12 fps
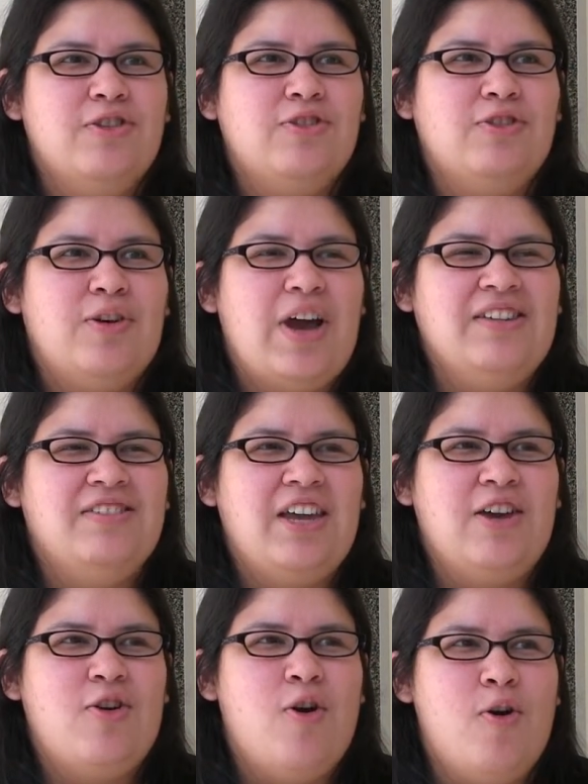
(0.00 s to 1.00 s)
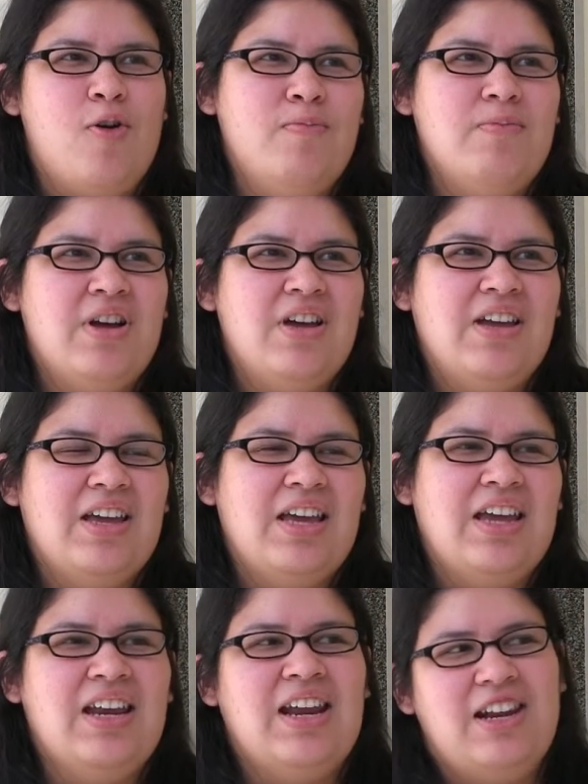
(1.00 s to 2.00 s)
So I stayed home,
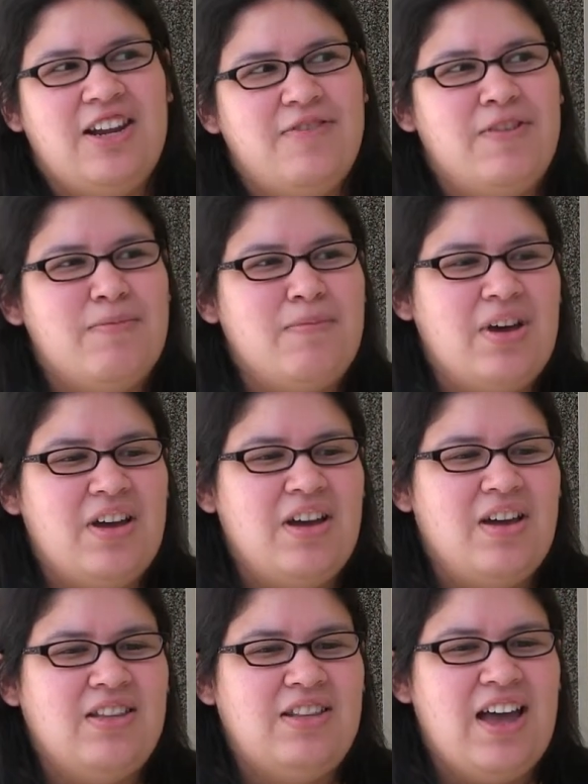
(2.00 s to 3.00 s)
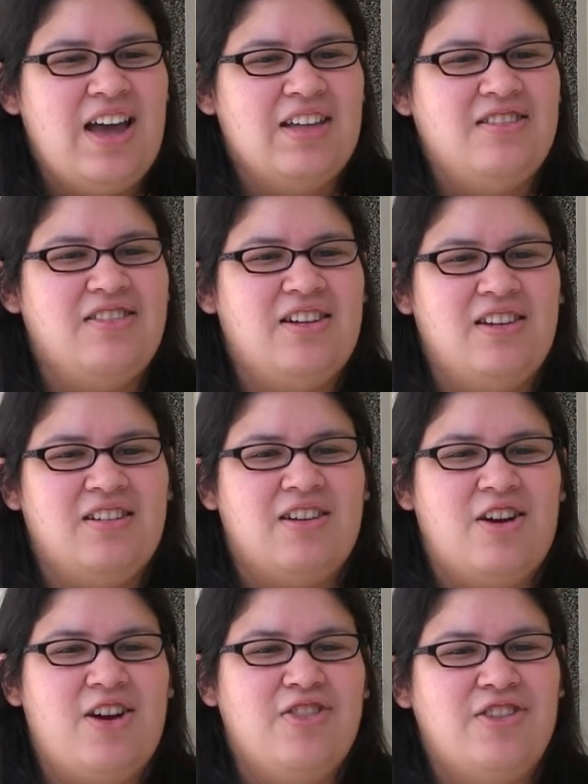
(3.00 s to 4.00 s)
and I lived at my dad's,
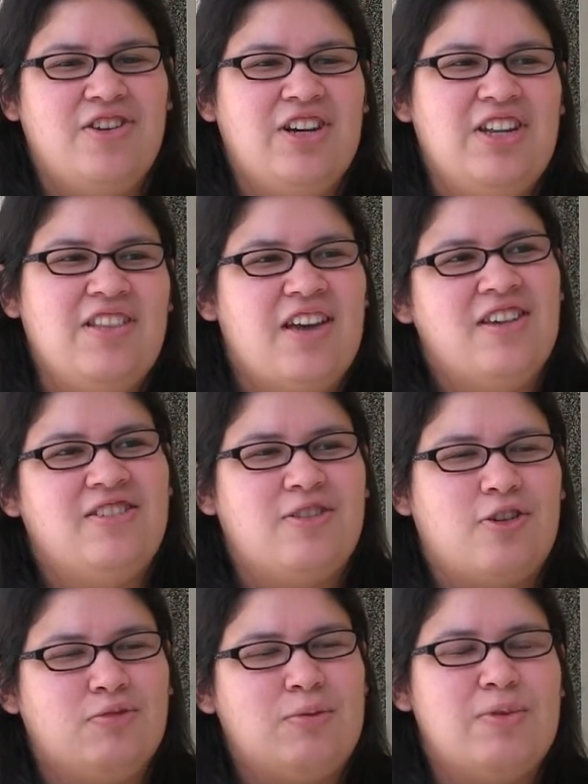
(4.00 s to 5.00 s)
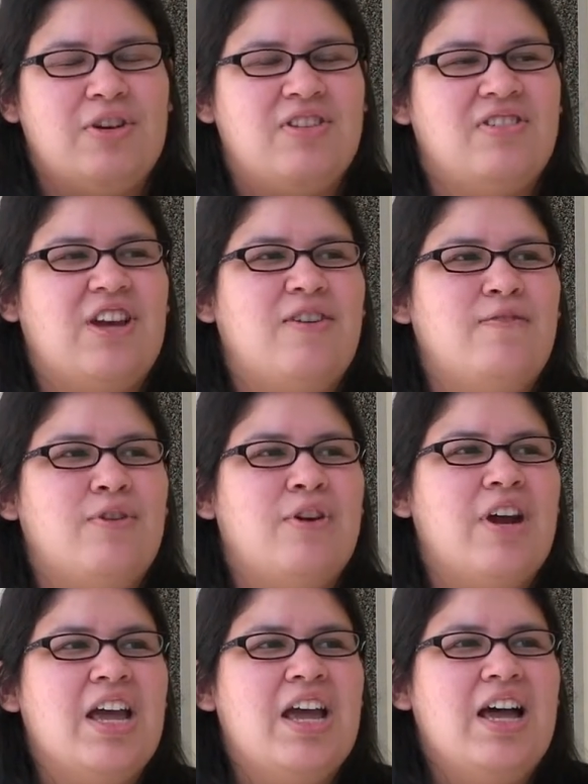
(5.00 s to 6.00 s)
and underneath us, because we were on the second
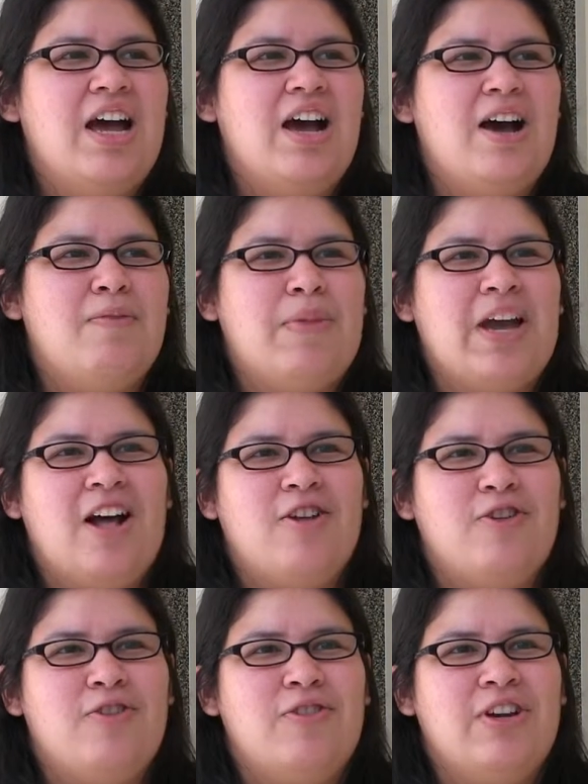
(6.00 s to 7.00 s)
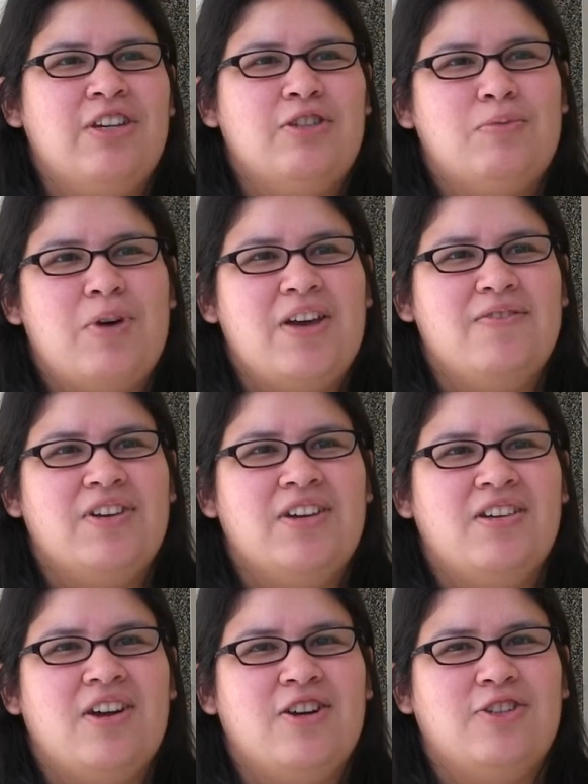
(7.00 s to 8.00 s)
floor, my uncle and his wife
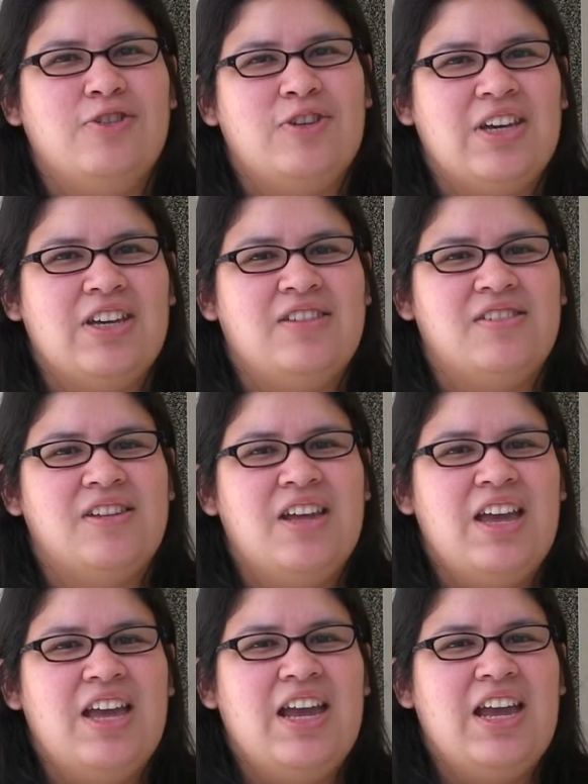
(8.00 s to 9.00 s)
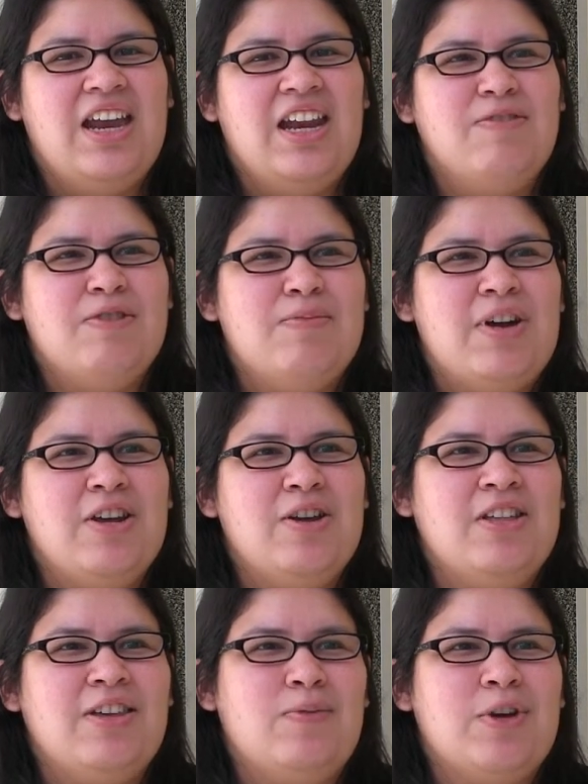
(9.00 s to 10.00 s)
and her 2 kids, and everybody
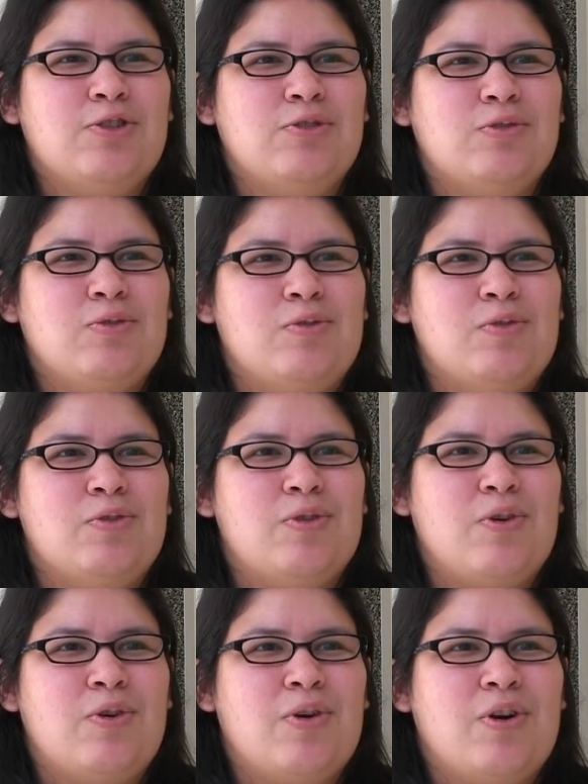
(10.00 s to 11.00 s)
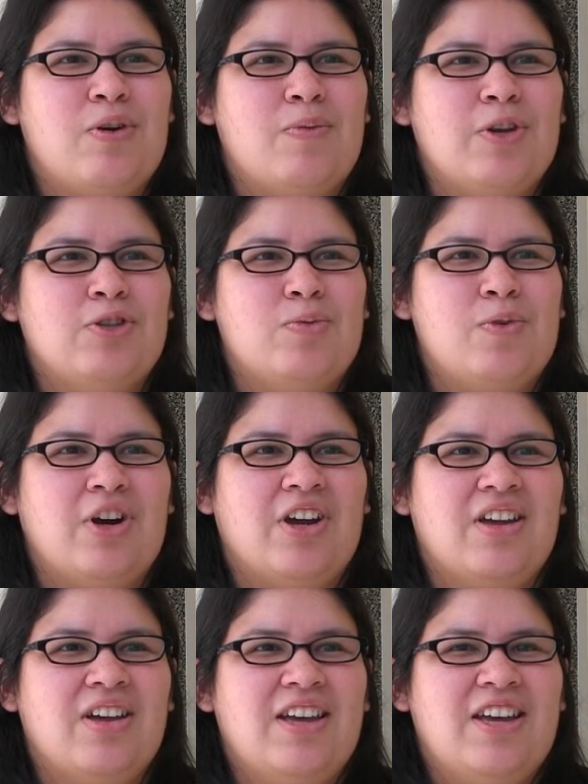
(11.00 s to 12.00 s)
either went to school or went to work.